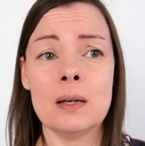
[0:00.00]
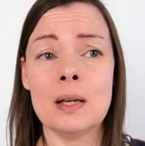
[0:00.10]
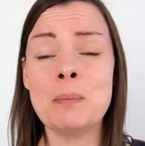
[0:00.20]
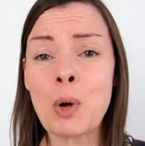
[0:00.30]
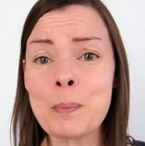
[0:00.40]

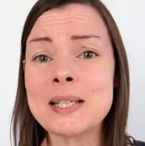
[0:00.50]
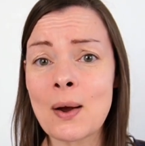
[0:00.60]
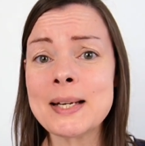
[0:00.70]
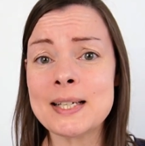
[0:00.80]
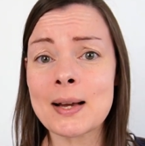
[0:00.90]
It might be
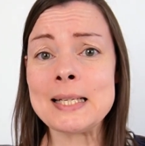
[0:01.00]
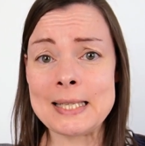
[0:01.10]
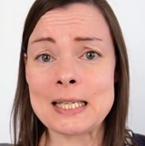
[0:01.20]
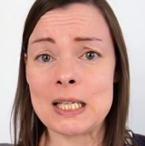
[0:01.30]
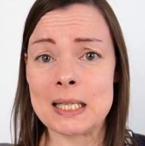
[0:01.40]
tiny, tiny
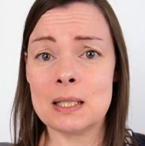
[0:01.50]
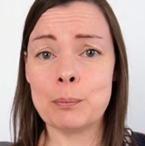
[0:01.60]
stitches,